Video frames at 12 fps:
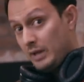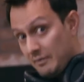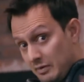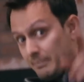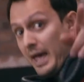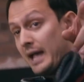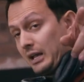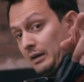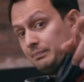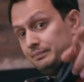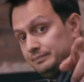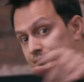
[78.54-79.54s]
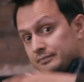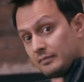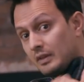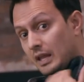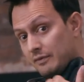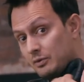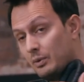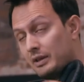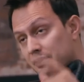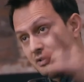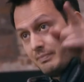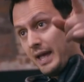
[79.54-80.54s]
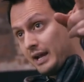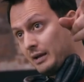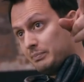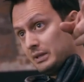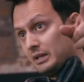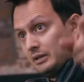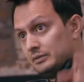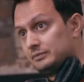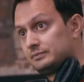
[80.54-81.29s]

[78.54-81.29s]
We have a backup, if you want. There's a backup in there.